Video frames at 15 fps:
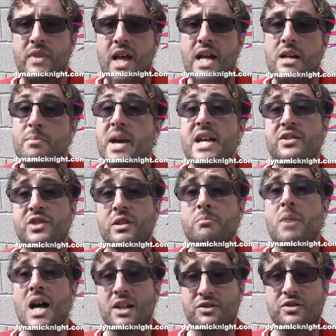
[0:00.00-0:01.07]
An amazing
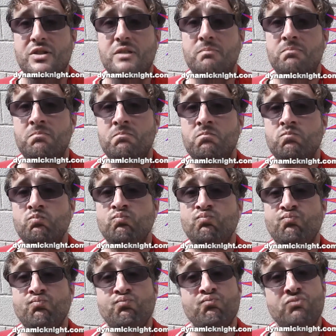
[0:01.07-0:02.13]
must.
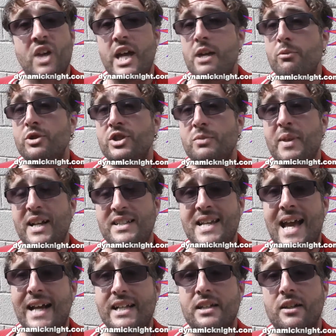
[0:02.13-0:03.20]
It was
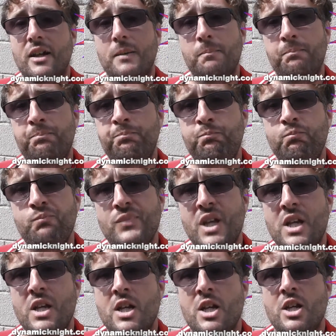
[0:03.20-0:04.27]
spectacular.
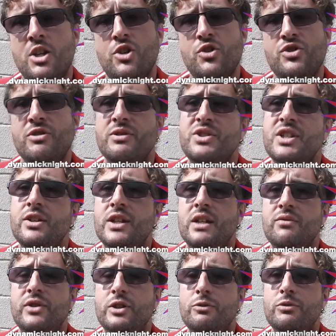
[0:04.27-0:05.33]
So until
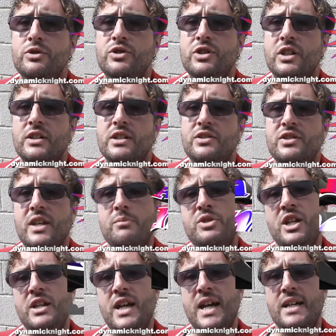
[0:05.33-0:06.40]
then, folks, this is
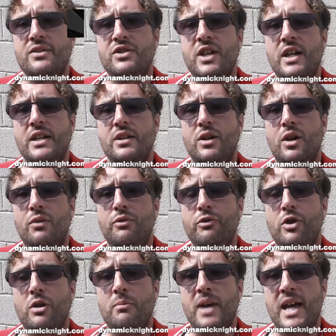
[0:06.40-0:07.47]
MJ Knight signing off
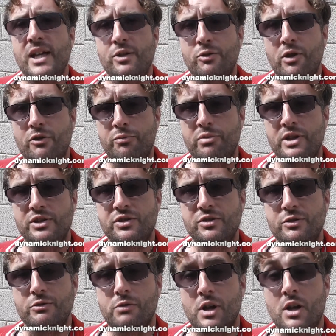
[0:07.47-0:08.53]
from Hengrove,
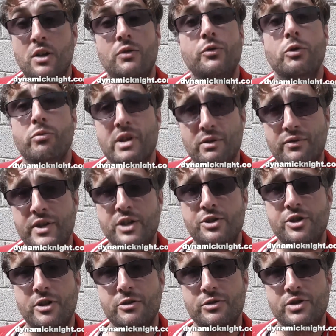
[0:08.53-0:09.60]
Bristol. for real
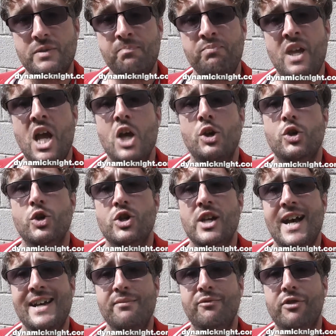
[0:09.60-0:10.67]
features. Good
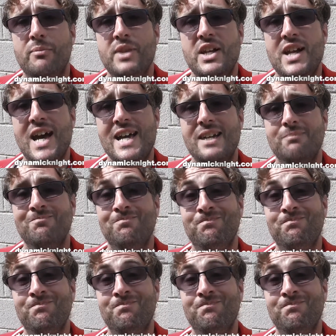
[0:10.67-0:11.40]
night from the night.